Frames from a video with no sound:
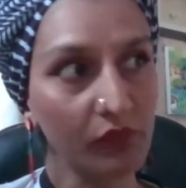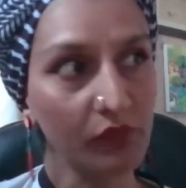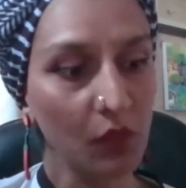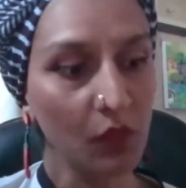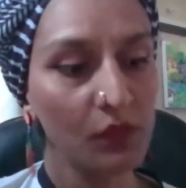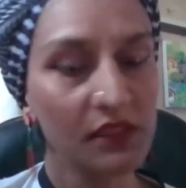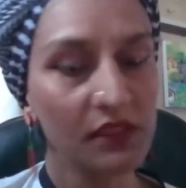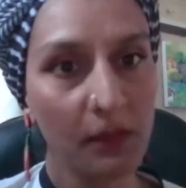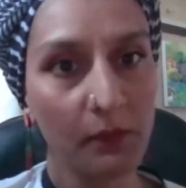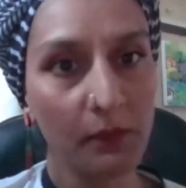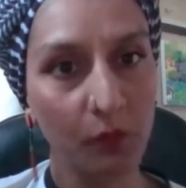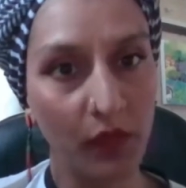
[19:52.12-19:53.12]
when
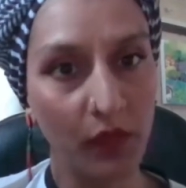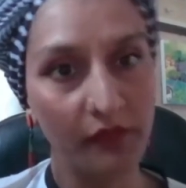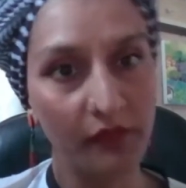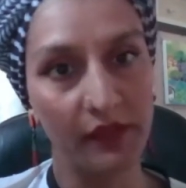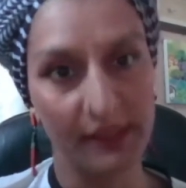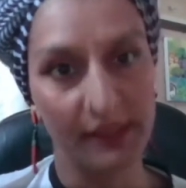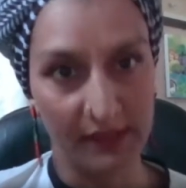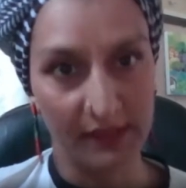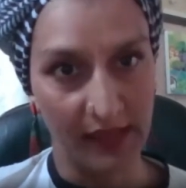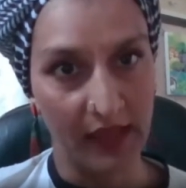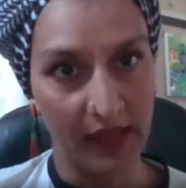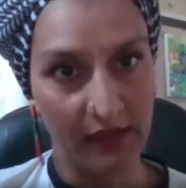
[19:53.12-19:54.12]
some one of us is
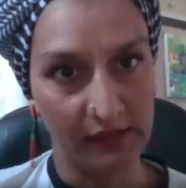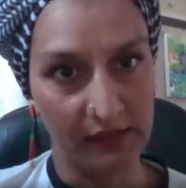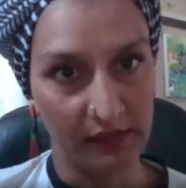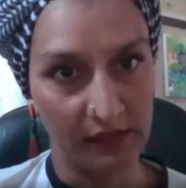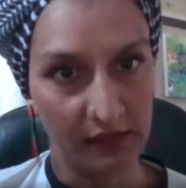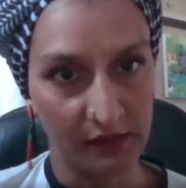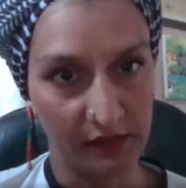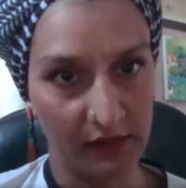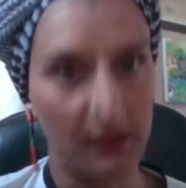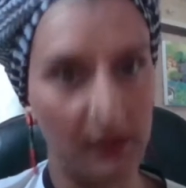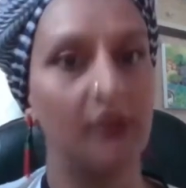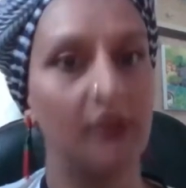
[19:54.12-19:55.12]
attacked it,
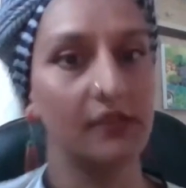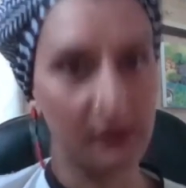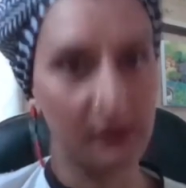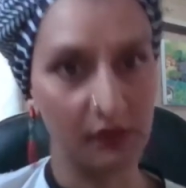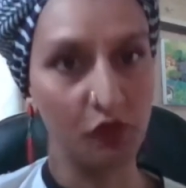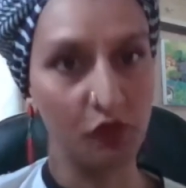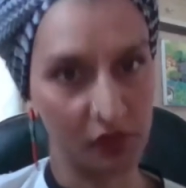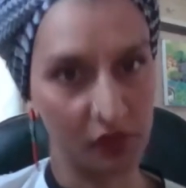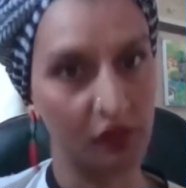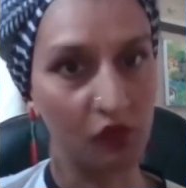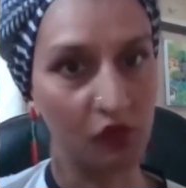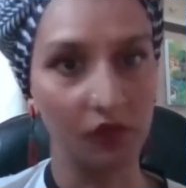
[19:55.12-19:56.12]
it takes an
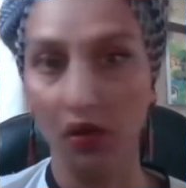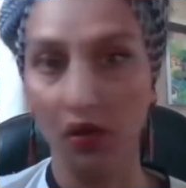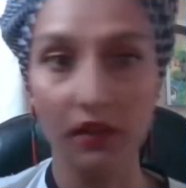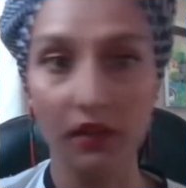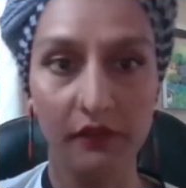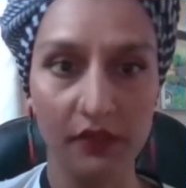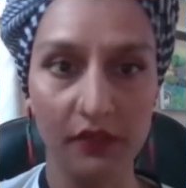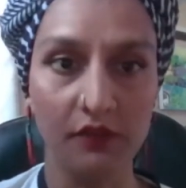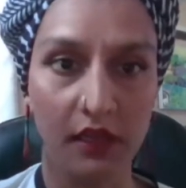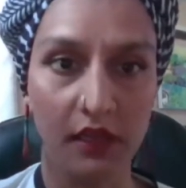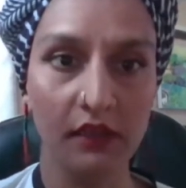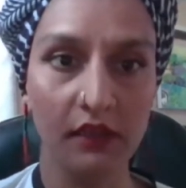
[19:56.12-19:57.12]
emotional toll on all of us
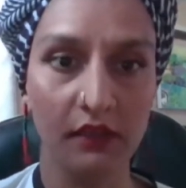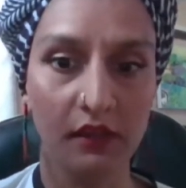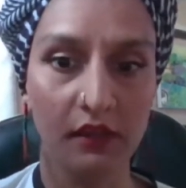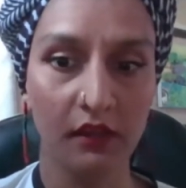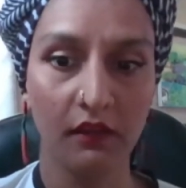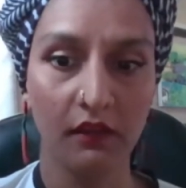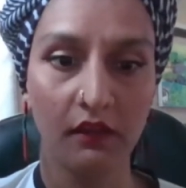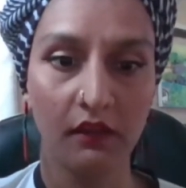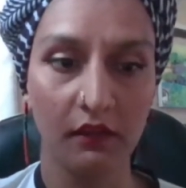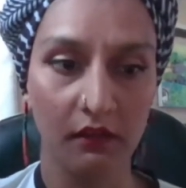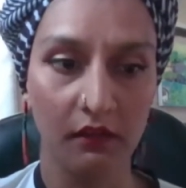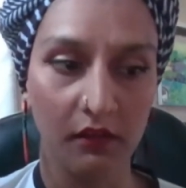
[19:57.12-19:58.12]
right and
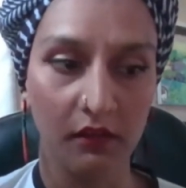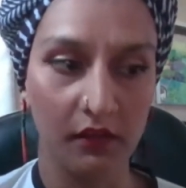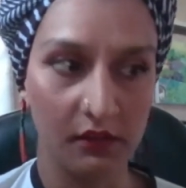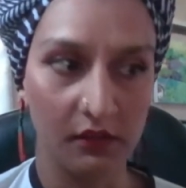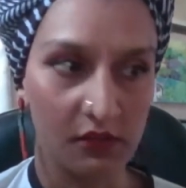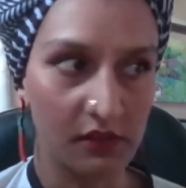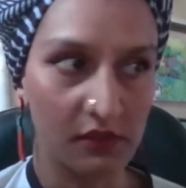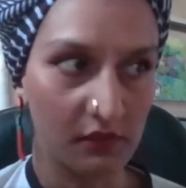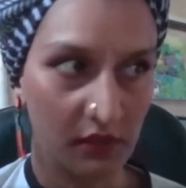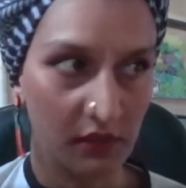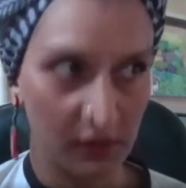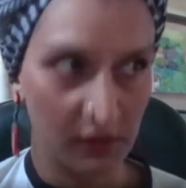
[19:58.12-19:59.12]
uh, it
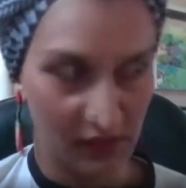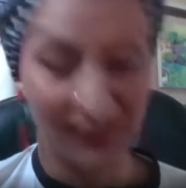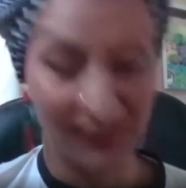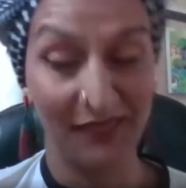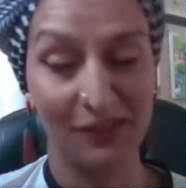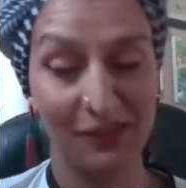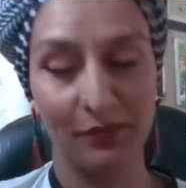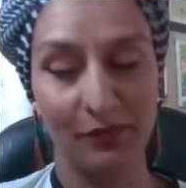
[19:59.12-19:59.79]
just it just seems to be